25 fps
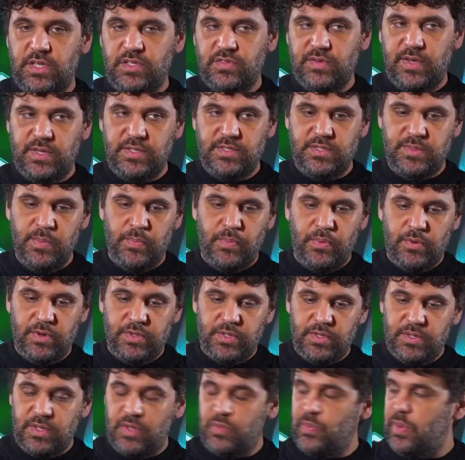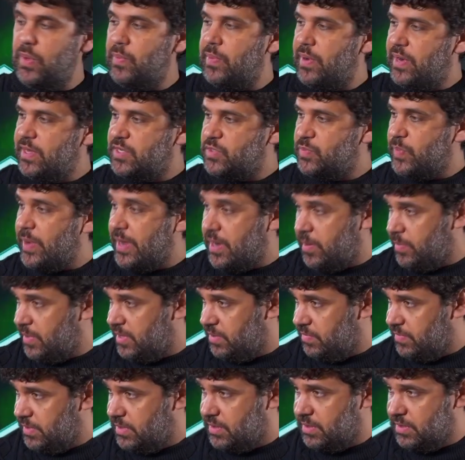that's why it's important that people
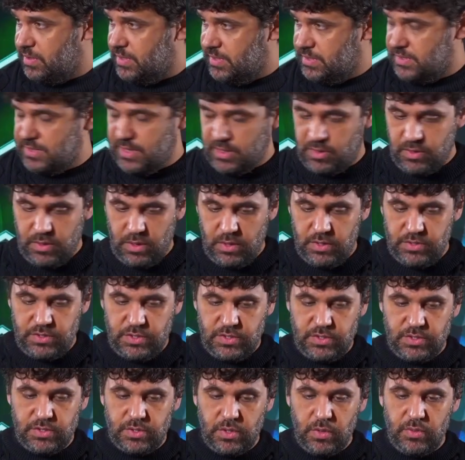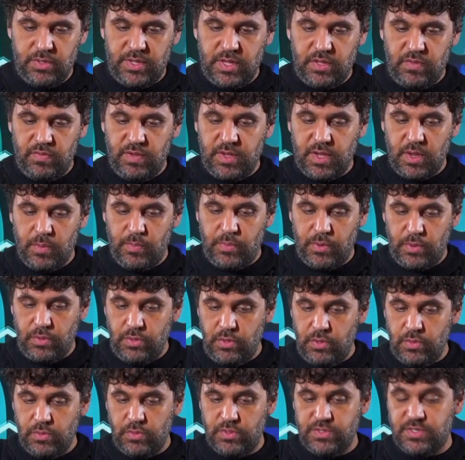experiment with this technology, so that we can
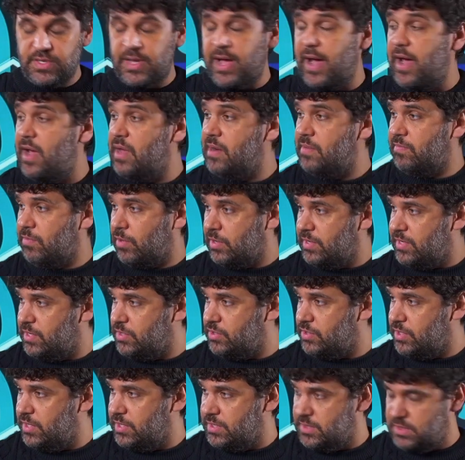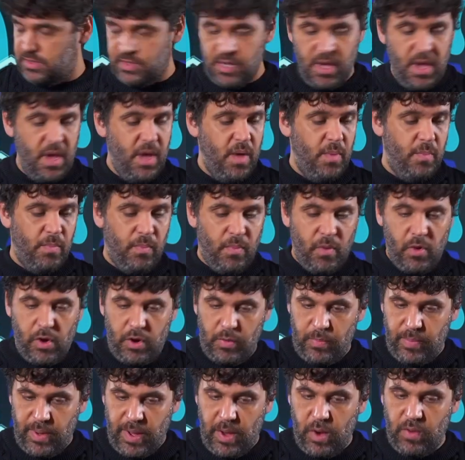produce higher voltages,
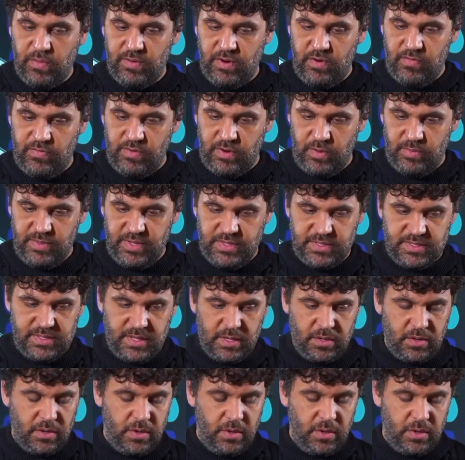more power from this